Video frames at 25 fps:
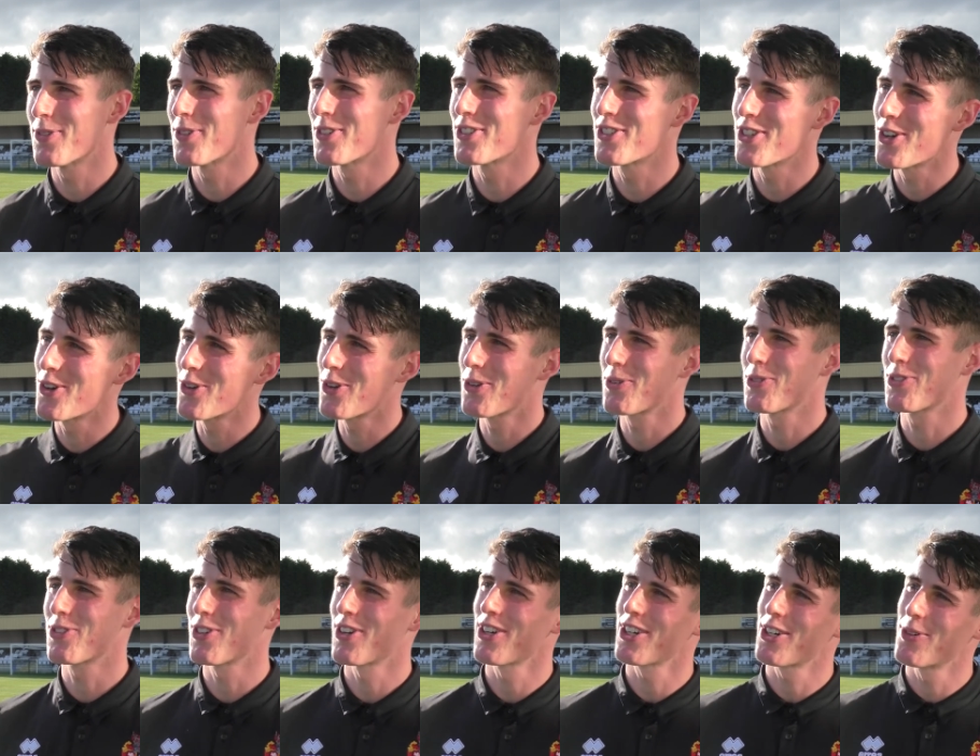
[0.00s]
One's a hold-up
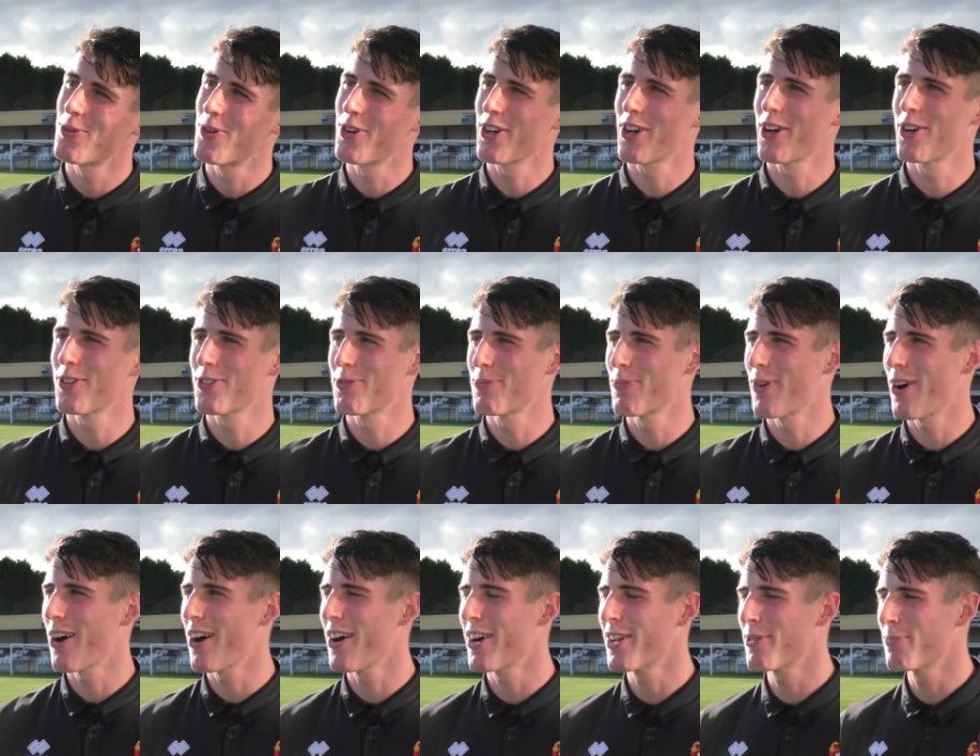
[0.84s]
striker, one goes in
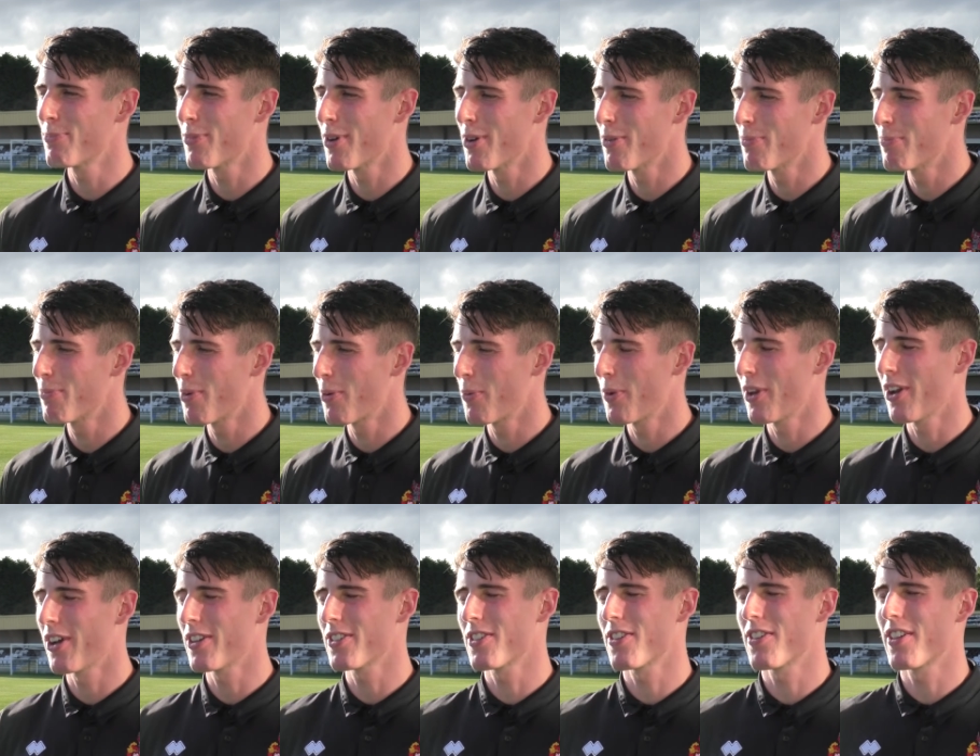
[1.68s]
behind. But we
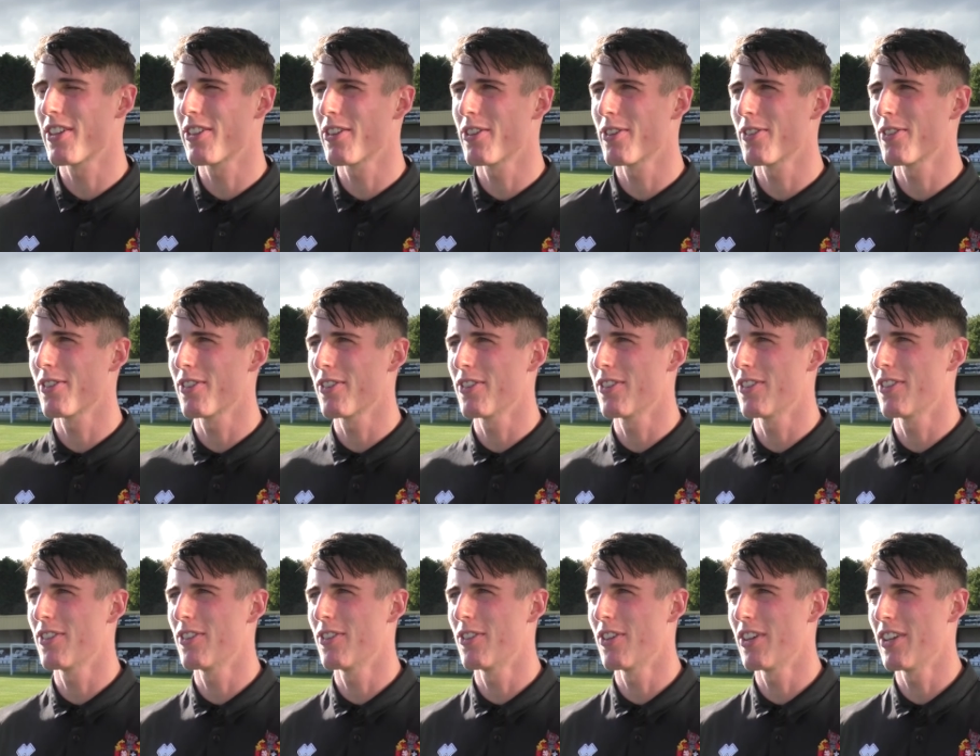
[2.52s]
like to think
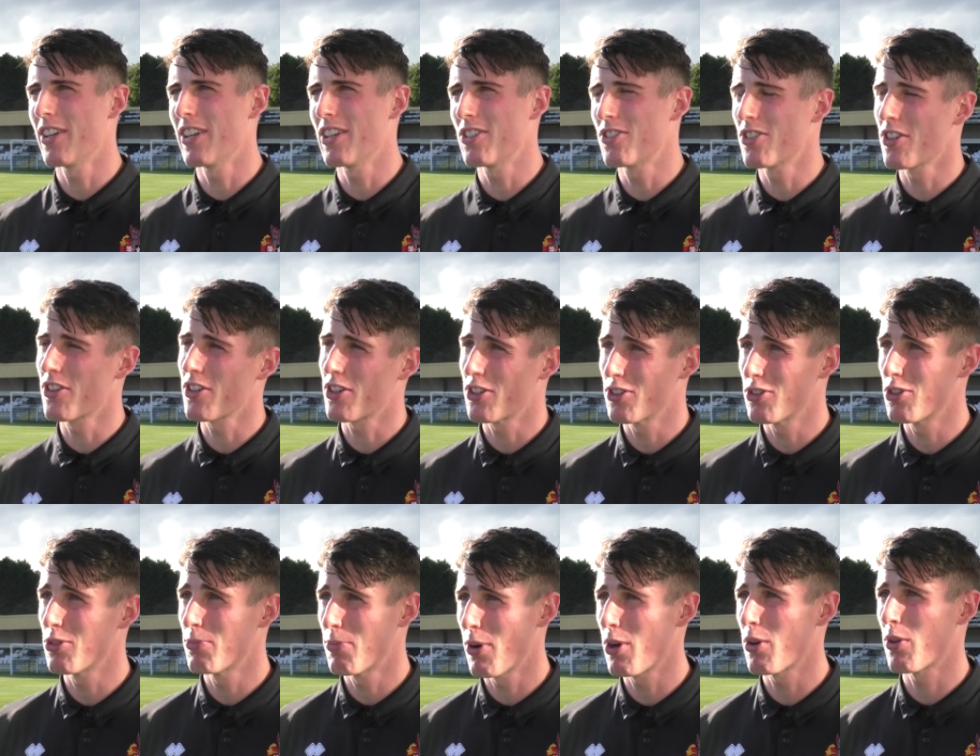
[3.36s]
that each other can
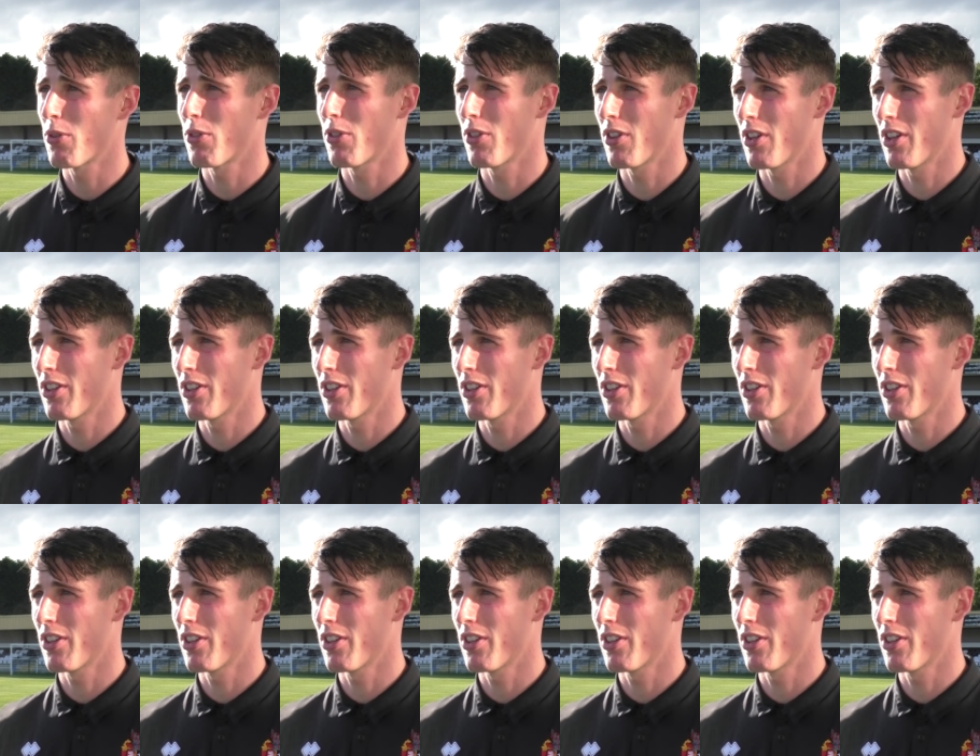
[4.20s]
do both.